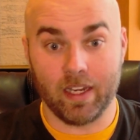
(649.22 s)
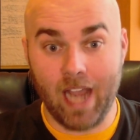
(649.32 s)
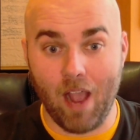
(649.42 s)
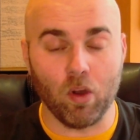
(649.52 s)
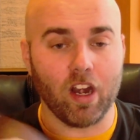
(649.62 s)

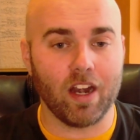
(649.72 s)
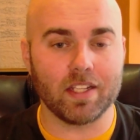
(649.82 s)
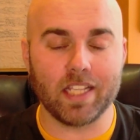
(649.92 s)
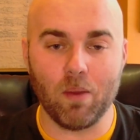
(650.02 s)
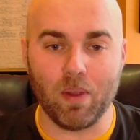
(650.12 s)
Now, we're going
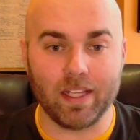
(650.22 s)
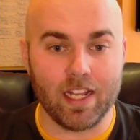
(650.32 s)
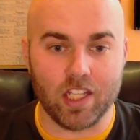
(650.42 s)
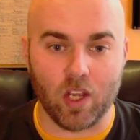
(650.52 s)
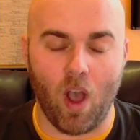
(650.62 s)
to see what
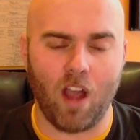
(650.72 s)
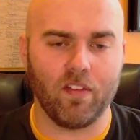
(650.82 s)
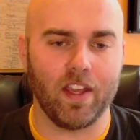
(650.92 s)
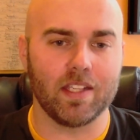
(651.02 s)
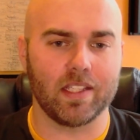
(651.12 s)
they do.
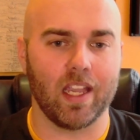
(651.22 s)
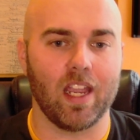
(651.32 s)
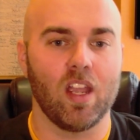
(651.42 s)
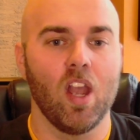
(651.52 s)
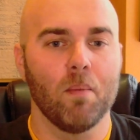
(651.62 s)

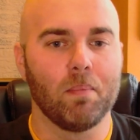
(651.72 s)
Obviously,